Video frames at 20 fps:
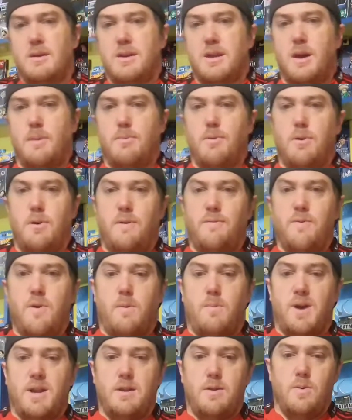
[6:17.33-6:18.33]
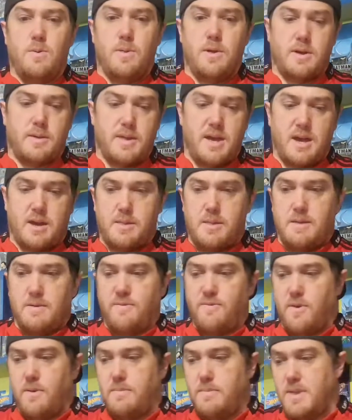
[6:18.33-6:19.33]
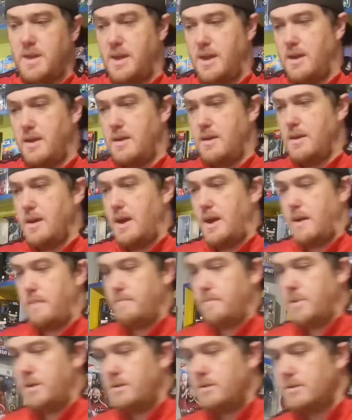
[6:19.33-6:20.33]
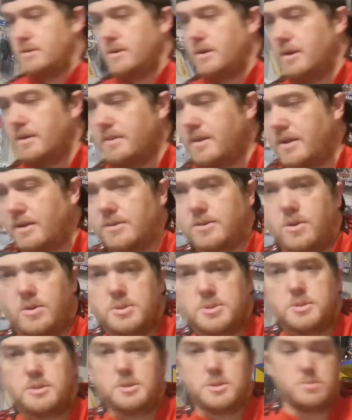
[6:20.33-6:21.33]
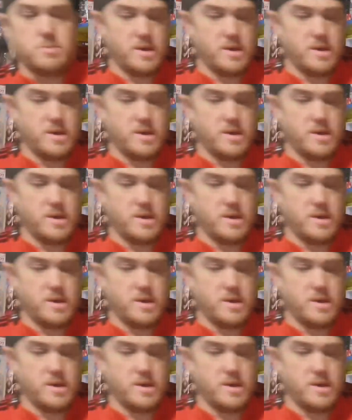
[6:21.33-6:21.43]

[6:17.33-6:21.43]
I've got one little knick-knack from there that I got this